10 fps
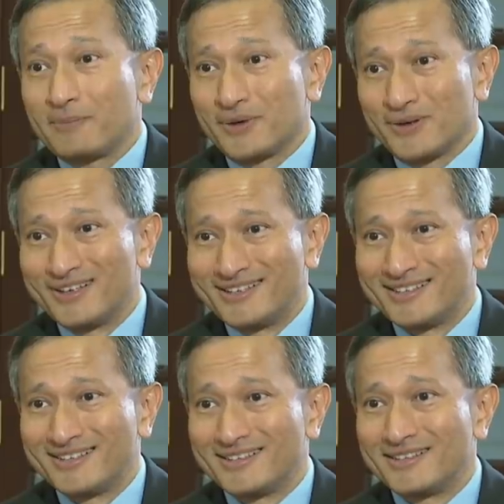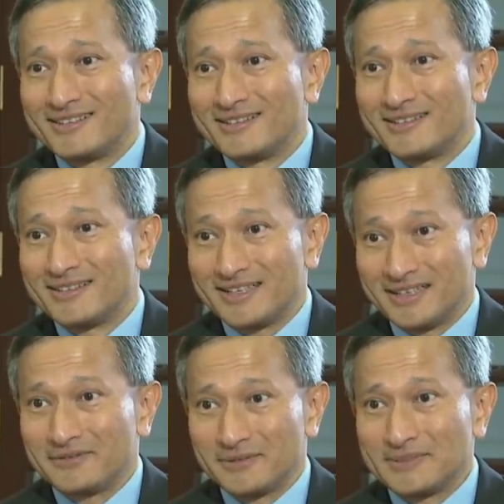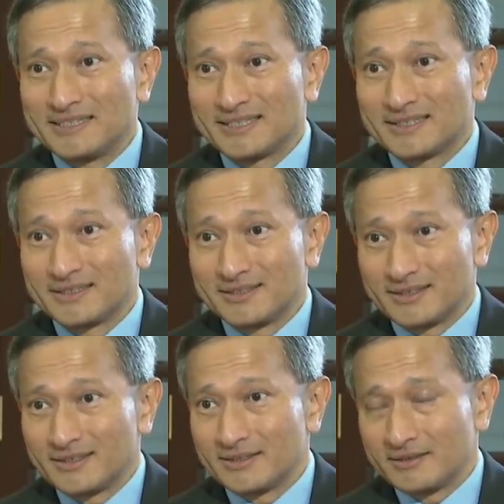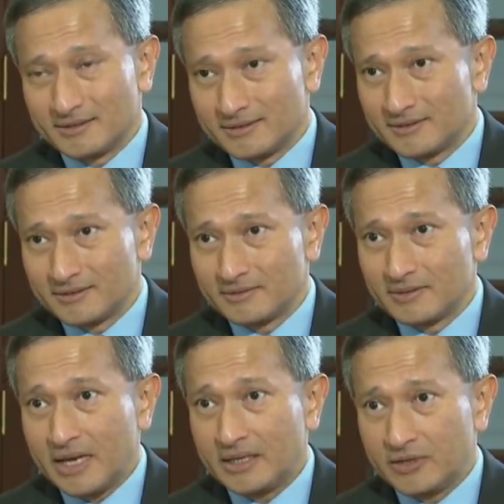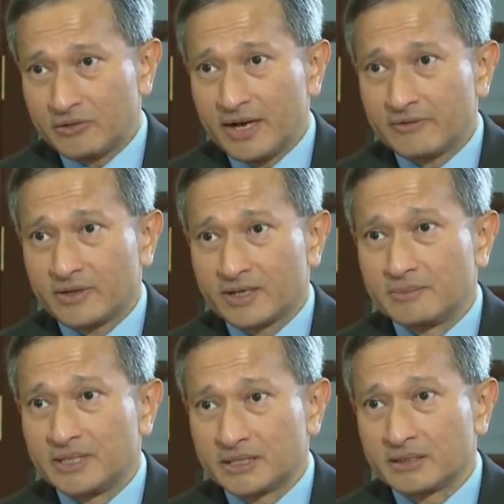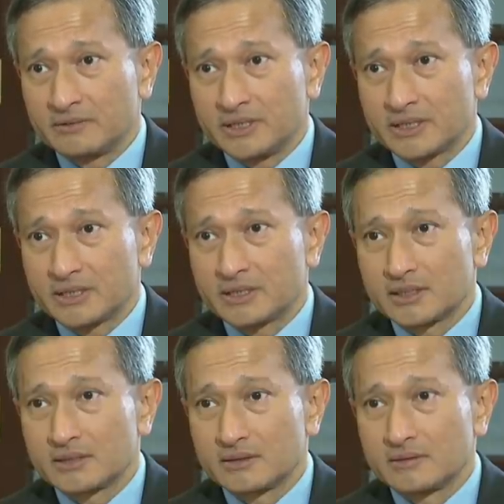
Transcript: more than governments, and they track for commercial reasons.